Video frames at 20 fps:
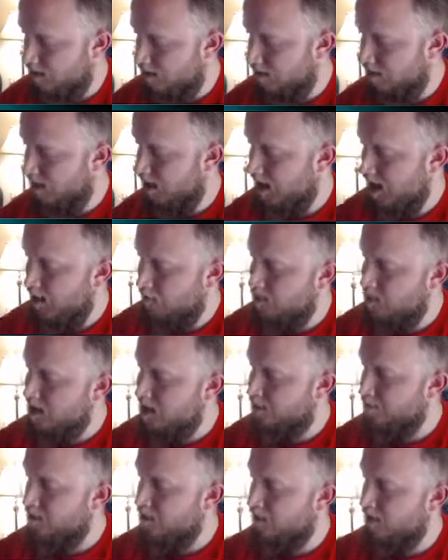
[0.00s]
Can we
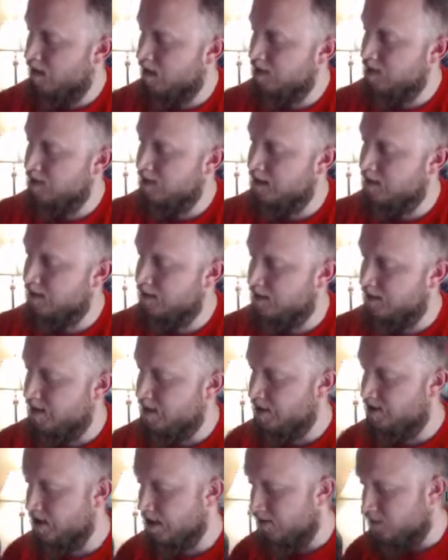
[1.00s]
get rid of Hunting Down the
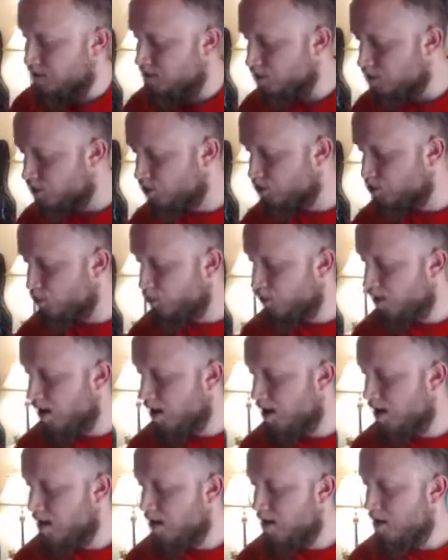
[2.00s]
Lanterns? I have to
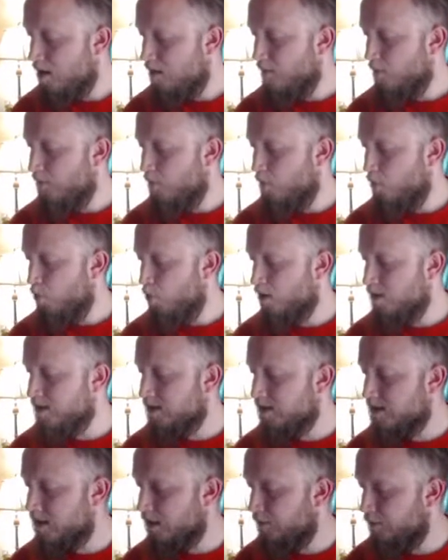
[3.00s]
destroy 4
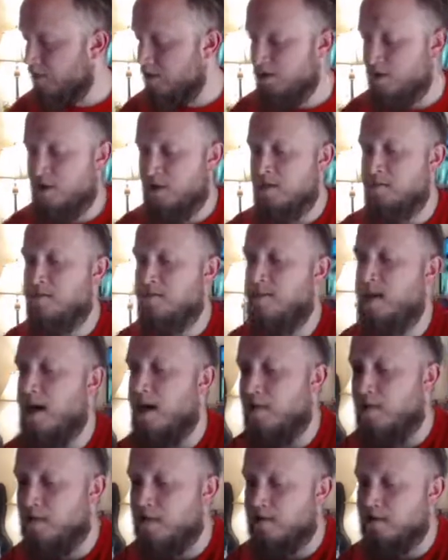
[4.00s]
different
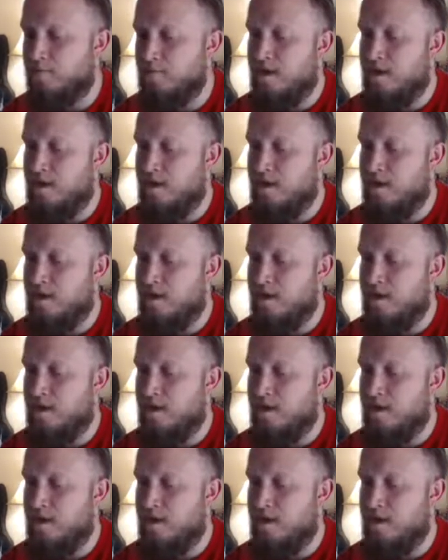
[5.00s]
superpowers.